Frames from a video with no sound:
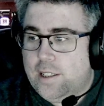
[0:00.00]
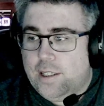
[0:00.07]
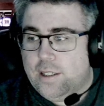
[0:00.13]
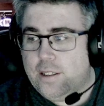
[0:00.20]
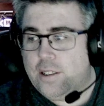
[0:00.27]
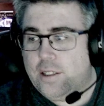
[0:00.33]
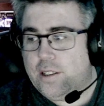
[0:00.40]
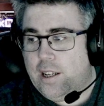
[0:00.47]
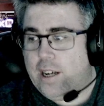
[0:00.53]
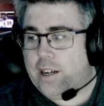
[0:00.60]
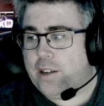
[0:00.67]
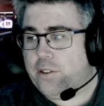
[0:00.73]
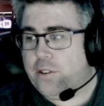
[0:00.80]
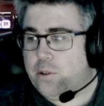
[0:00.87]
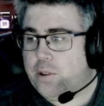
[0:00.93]

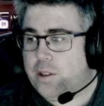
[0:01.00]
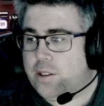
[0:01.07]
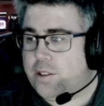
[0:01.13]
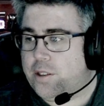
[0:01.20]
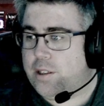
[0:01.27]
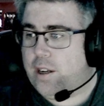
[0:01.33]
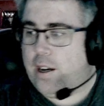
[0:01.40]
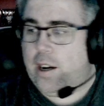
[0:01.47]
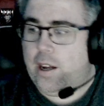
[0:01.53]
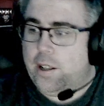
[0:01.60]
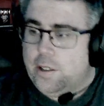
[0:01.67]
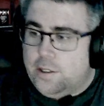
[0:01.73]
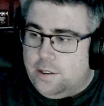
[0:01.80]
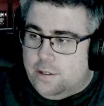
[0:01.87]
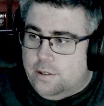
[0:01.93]
slogging through this.
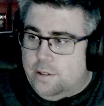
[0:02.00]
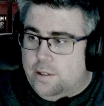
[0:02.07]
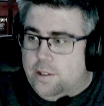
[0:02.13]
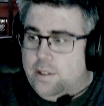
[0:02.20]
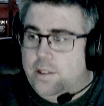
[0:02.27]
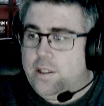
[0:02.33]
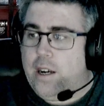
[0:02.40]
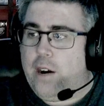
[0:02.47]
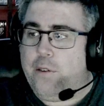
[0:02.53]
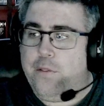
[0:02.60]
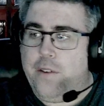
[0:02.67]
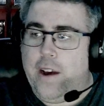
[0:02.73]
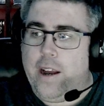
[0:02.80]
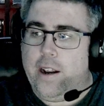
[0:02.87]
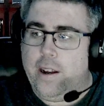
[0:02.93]
This is how
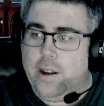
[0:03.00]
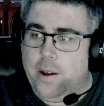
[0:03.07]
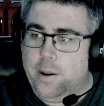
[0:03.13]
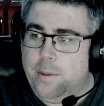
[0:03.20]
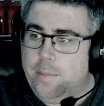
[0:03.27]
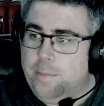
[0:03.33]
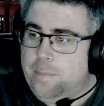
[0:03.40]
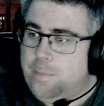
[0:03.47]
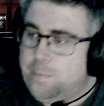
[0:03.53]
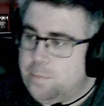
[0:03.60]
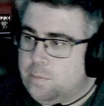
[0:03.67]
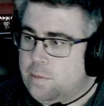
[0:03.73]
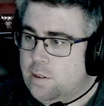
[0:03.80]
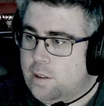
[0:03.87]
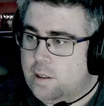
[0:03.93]
fat I am.
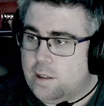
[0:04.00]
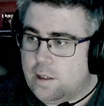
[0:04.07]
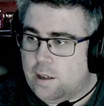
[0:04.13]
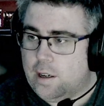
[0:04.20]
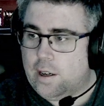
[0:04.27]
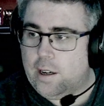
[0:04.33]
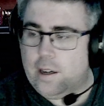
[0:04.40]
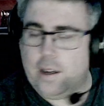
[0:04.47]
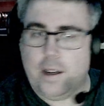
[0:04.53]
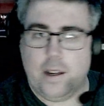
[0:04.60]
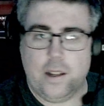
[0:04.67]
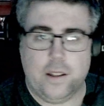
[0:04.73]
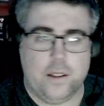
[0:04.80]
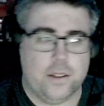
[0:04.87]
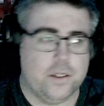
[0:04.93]

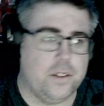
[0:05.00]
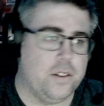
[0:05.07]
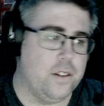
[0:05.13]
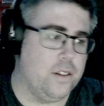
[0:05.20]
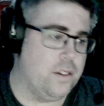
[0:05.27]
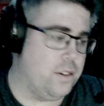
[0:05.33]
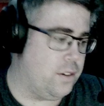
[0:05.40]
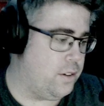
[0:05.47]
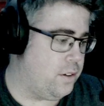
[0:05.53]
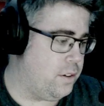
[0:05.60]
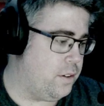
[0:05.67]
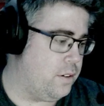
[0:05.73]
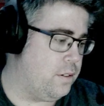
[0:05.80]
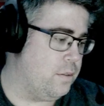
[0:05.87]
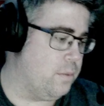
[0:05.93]
This
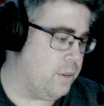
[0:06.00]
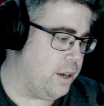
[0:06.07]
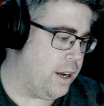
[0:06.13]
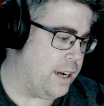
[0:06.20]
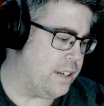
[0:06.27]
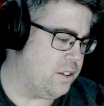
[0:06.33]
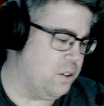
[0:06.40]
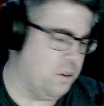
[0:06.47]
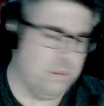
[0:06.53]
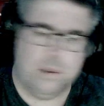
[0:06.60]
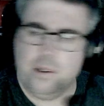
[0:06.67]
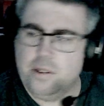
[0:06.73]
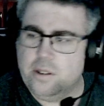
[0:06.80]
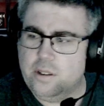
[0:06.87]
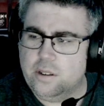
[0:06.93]
is what
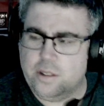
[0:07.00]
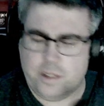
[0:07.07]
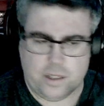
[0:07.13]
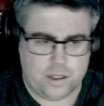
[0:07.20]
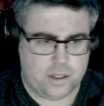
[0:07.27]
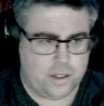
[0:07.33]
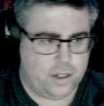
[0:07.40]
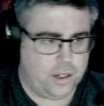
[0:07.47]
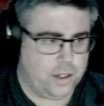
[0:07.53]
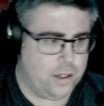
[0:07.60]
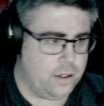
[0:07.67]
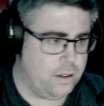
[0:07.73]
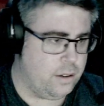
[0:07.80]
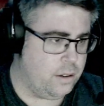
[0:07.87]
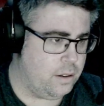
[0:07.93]
October
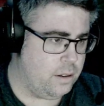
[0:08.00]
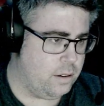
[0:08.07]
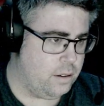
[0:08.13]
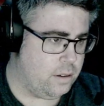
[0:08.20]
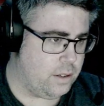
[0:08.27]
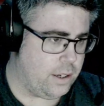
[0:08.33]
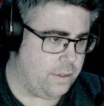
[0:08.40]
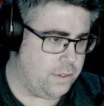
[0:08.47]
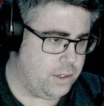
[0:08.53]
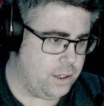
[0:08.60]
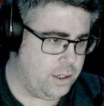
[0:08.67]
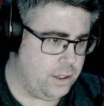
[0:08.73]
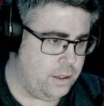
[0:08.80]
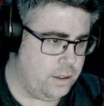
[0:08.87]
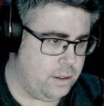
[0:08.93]
16,
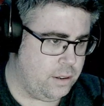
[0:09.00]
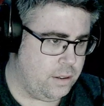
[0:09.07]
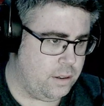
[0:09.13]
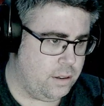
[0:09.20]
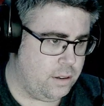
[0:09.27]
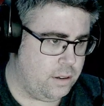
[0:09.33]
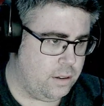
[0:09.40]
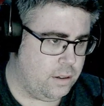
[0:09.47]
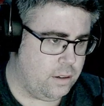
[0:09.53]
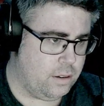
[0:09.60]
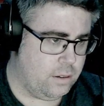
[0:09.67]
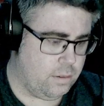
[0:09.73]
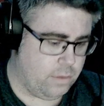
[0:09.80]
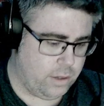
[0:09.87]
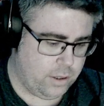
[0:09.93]
17.
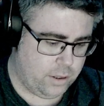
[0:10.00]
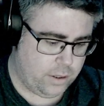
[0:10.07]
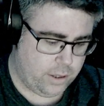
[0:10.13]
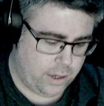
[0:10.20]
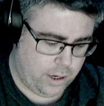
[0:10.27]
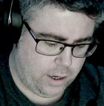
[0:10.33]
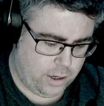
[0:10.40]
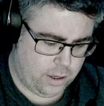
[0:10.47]
What is today?